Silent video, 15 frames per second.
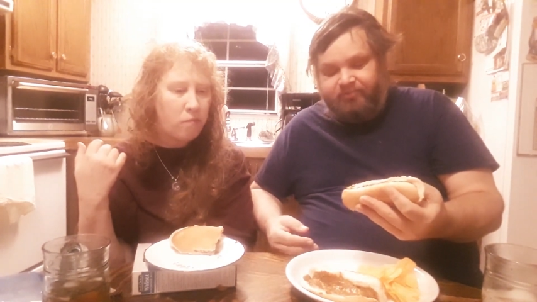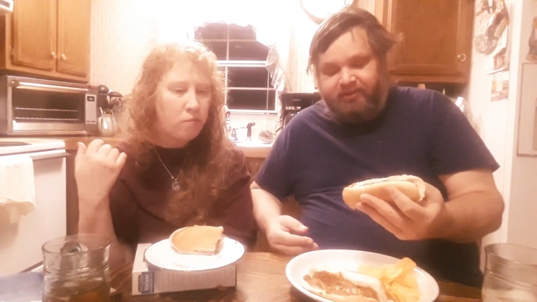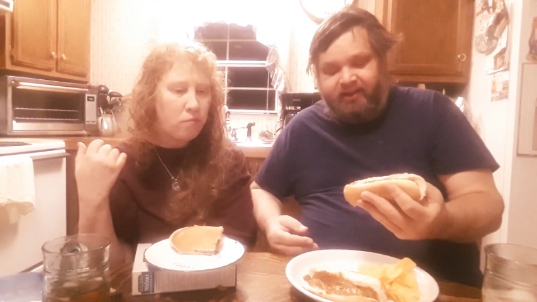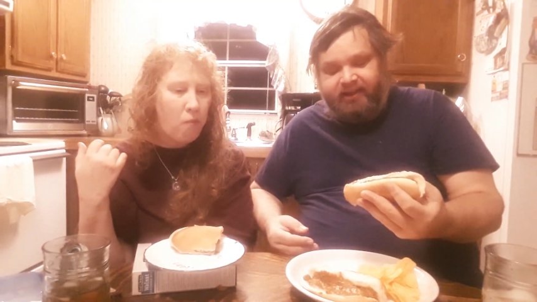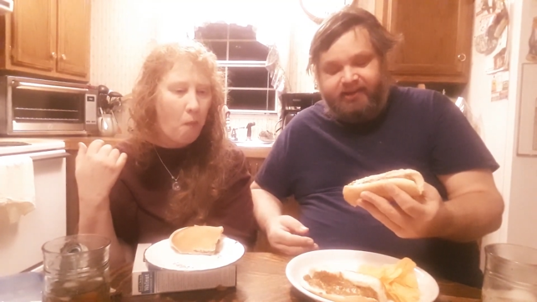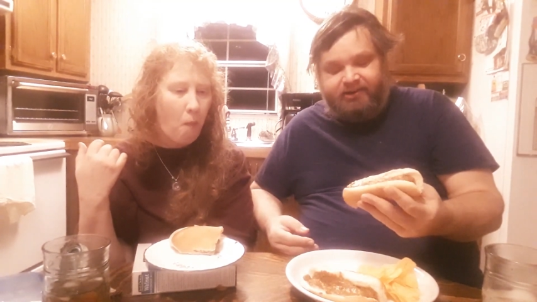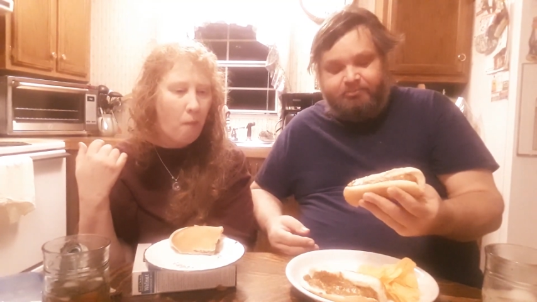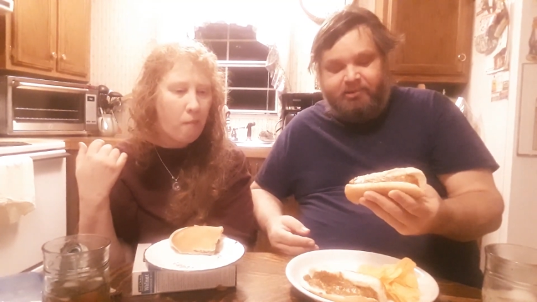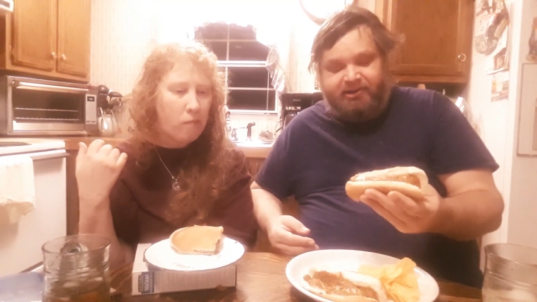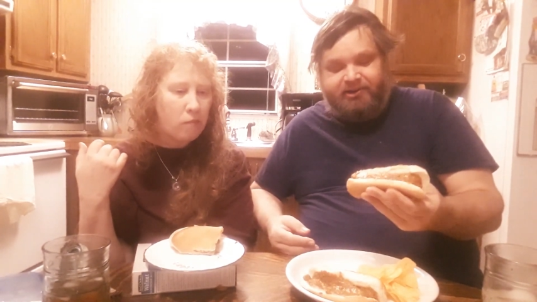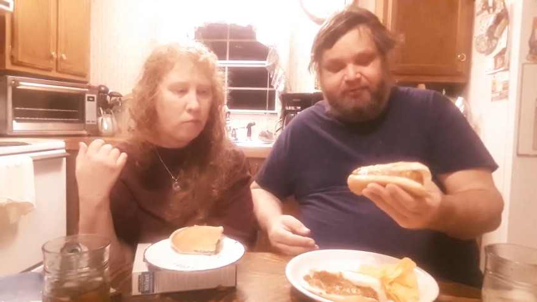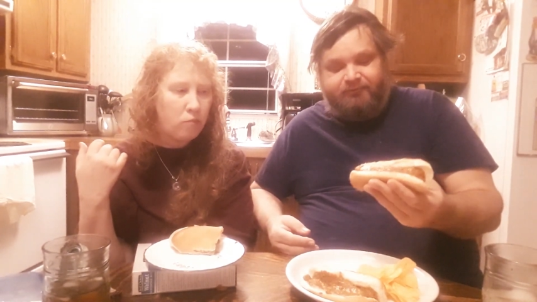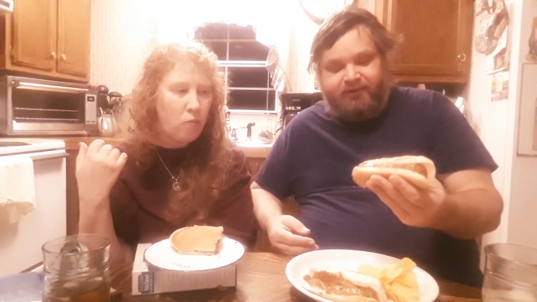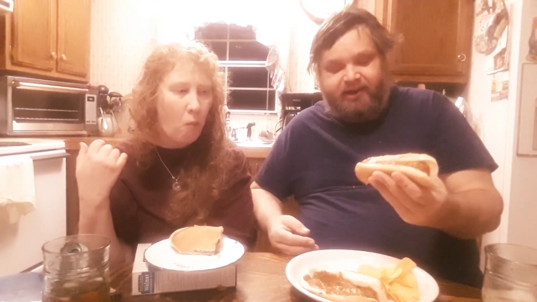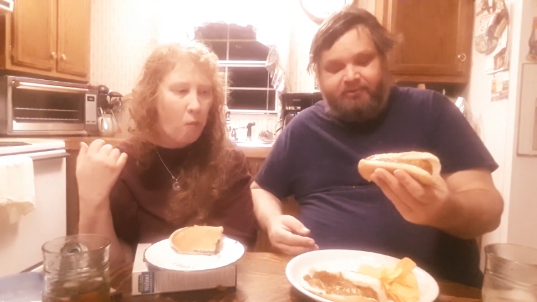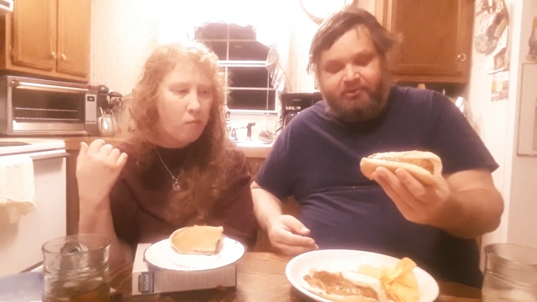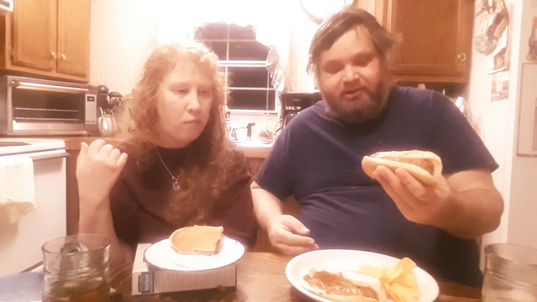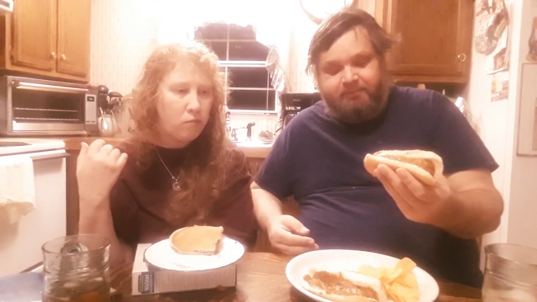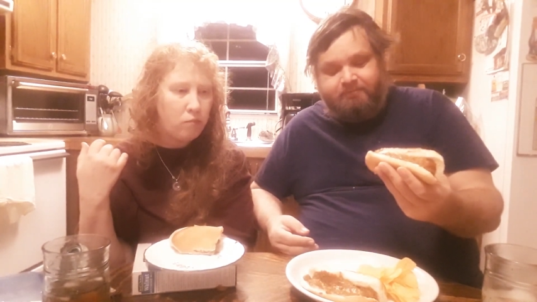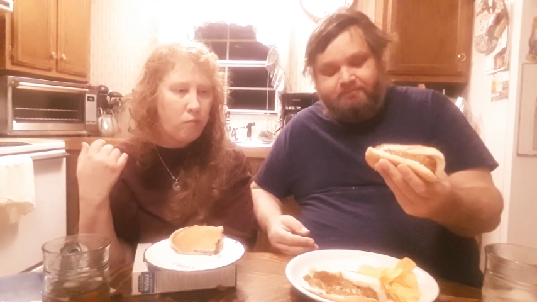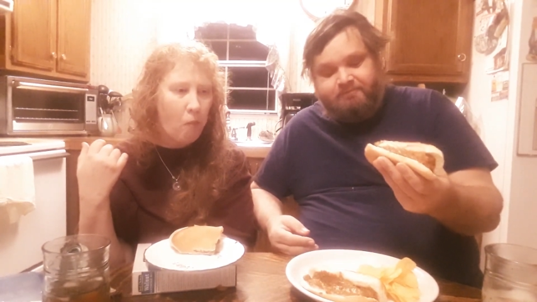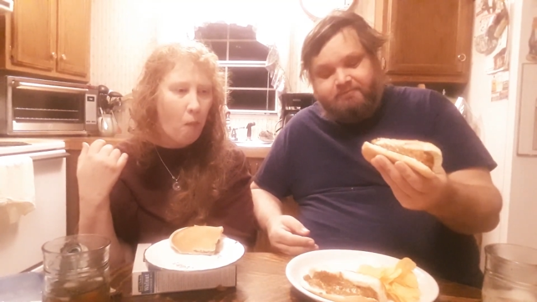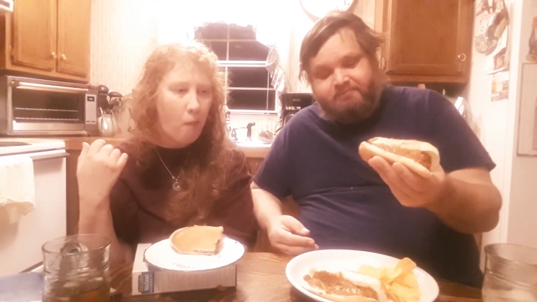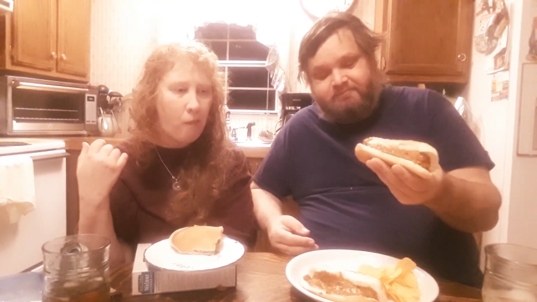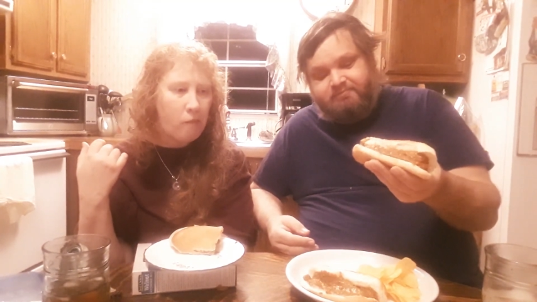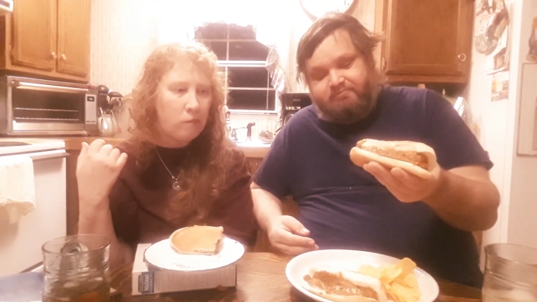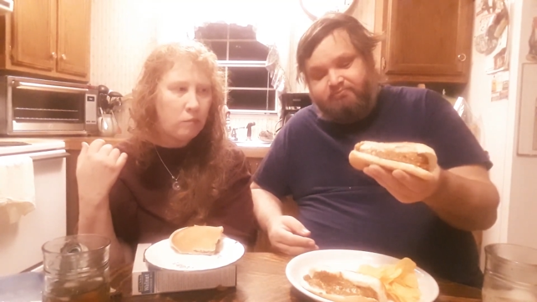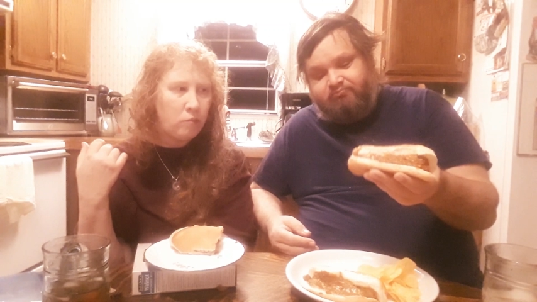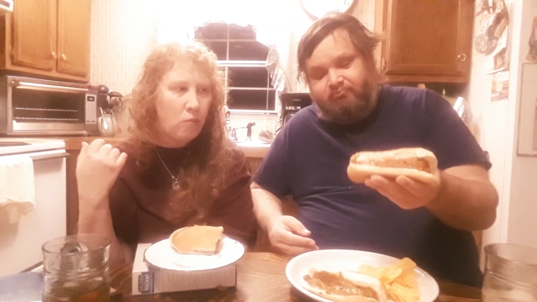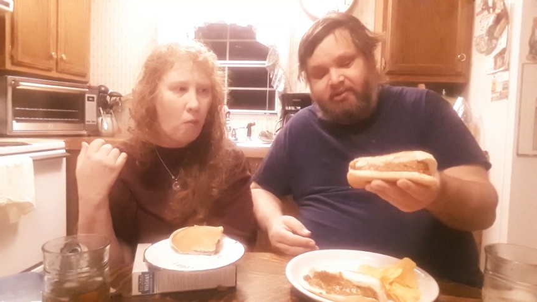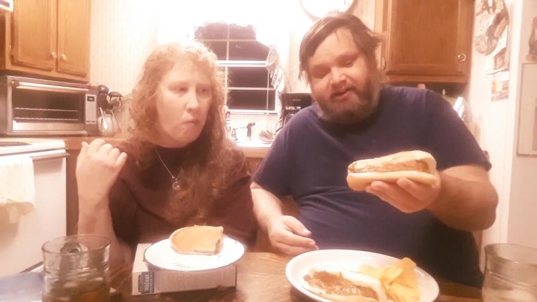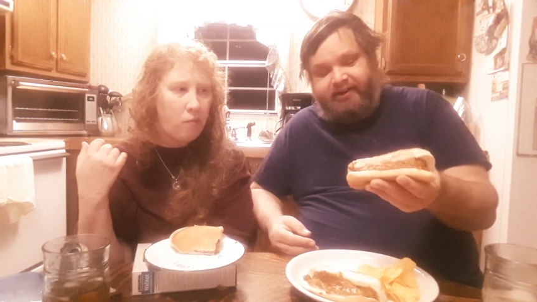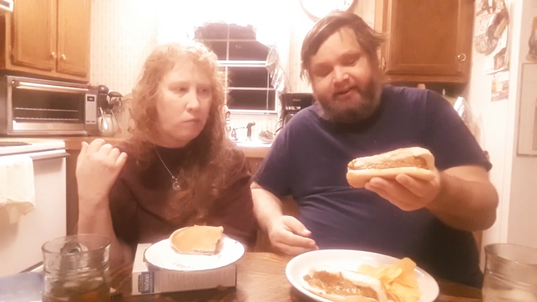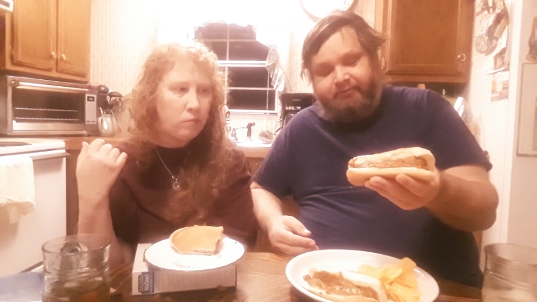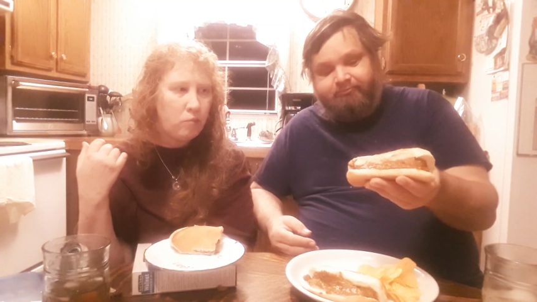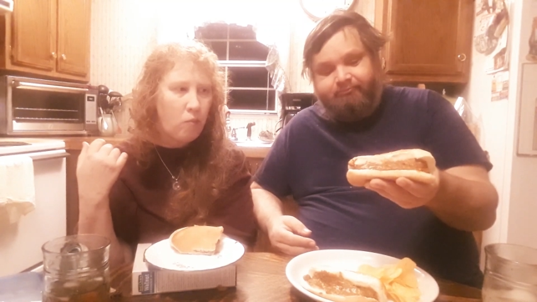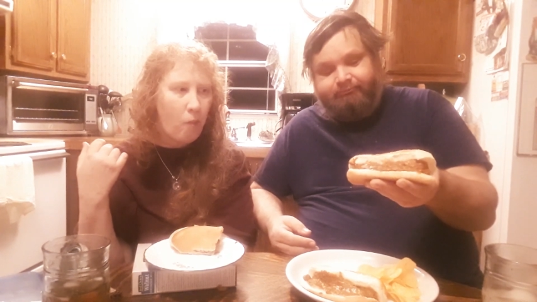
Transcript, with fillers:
Speaker 1: Can't pick your family, but